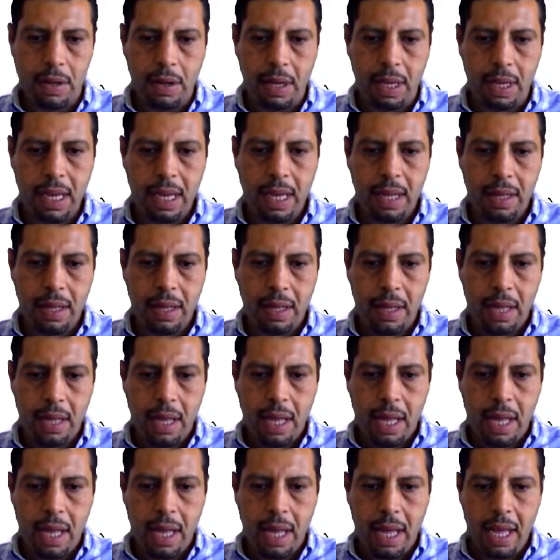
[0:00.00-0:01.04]
okay?
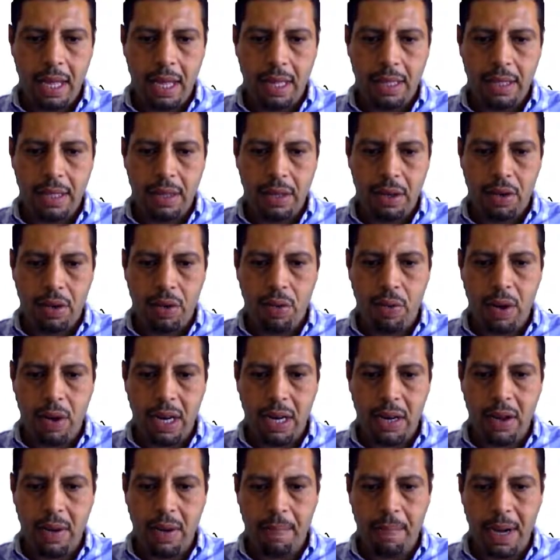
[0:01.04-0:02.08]
And
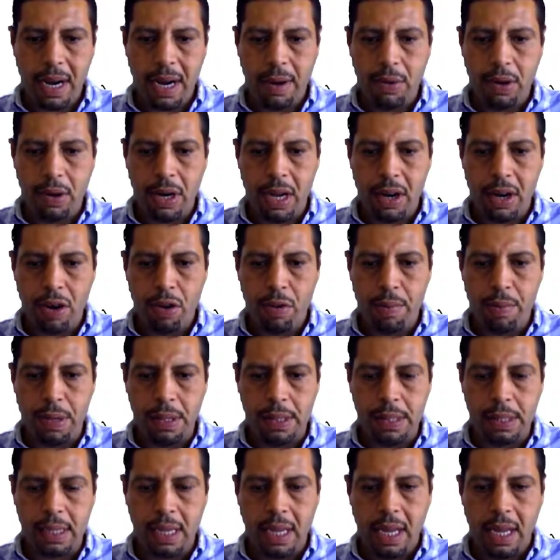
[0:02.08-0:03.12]
when a parabola
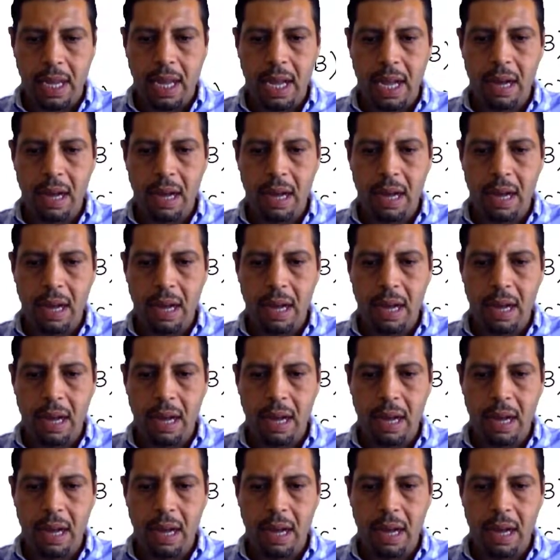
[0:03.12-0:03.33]
opens